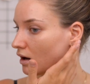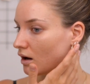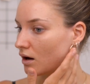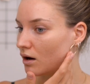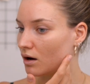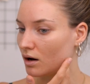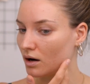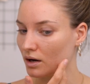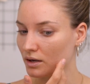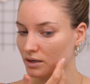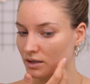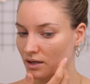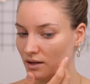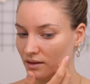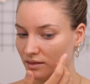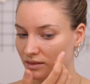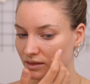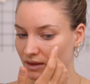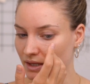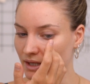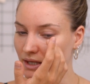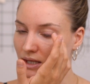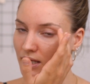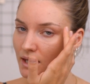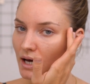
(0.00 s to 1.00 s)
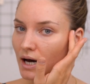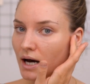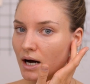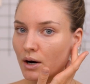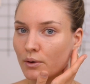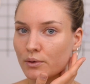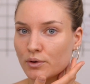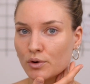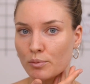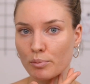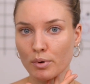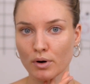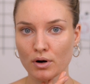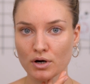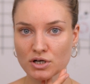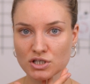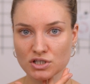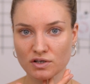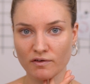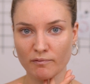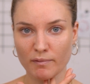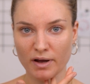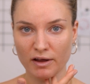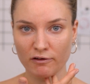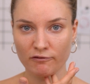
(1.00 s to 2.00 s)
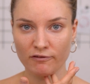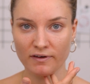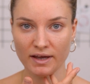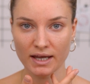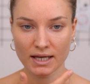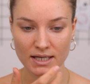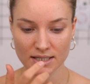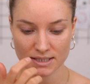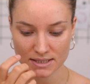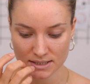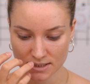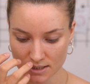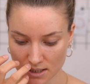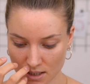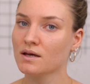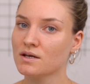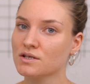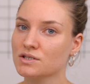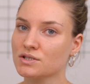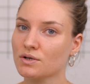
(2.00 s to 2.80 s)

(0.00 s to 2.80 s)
on the outer parts of my face.